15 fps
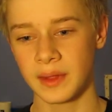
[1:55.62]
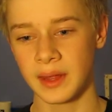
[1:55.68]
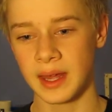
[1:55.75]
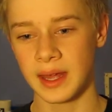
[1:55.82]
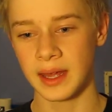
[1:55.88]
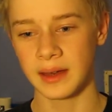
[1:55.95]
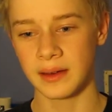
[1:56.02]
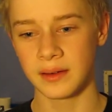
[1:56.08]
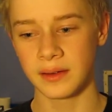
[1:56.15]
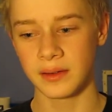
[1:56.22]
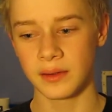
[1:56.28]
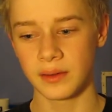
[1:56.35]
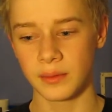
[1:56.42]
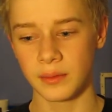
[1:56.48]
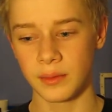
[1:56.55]
And
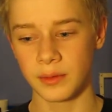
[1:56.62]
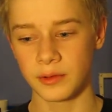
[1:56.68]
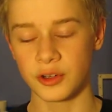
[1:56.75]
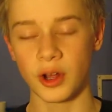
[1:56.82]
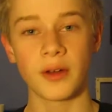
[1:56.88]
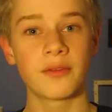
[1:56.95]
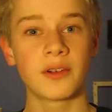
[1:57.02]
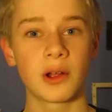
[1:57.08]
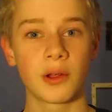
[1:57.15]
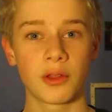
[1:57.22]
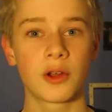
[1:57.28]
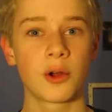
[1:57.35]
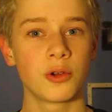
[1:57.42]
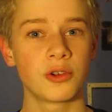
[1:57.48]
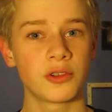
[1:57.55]
John Farrell,
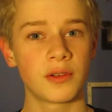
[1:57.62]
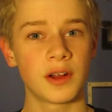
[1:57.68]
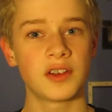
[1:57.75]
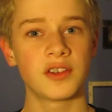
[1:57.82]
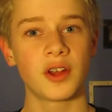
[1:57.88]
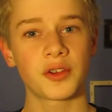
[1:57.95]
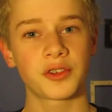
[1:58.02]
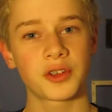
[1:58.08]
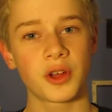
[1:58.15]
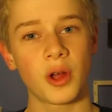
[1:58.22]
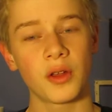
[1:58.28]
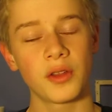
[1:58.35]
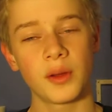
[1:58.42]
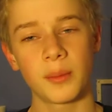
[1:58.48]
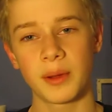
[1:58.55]
the coach of the Red Sox,
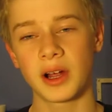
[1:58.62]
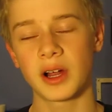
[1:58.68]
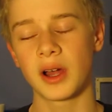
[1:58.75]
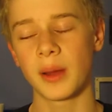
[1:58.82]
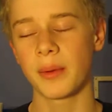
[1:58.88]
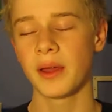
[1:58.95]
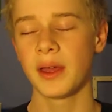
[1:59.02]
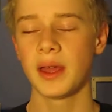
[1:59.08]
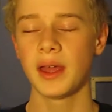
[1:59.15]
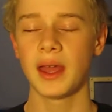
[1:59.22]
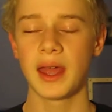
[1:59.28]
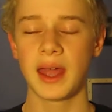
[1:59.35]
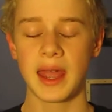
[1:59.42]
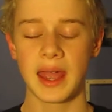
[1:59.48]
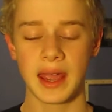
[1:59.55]
called the umpire up,
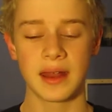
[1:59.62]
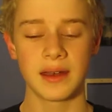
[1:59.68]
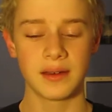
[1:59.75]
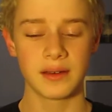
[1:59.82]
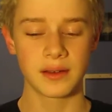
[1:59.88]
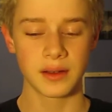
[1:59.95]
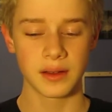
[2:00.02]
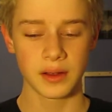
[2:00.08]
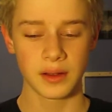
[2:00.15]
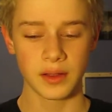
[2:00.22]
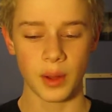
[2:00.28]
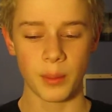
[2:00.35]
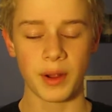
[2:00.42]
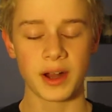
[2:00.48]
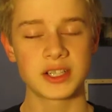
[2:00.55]
and
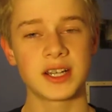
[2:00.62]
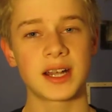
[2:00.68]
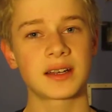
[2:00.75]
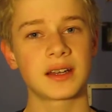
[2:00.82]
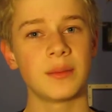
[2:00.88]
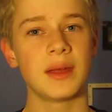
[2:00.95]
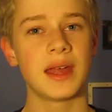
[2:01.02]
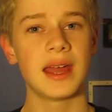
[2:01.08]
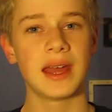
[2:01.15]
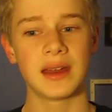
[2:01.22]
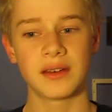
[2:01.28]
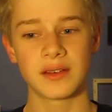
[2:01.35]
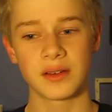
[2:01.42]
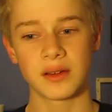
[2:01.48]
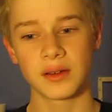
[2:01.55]
the umpire checked him
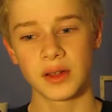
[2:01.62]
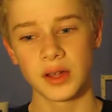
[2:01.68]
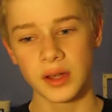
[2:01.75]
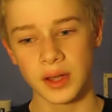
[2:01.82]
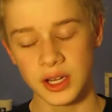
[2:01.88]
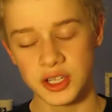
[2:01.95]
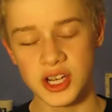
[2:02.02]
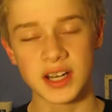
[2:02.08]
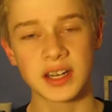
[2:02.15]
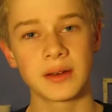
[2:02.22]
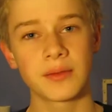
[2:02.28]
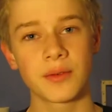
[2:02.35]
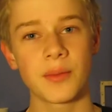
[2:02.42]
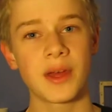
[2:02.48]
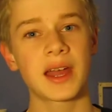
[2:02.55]
and ejected
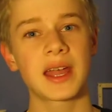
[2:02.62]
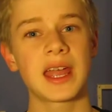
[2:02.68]
him from that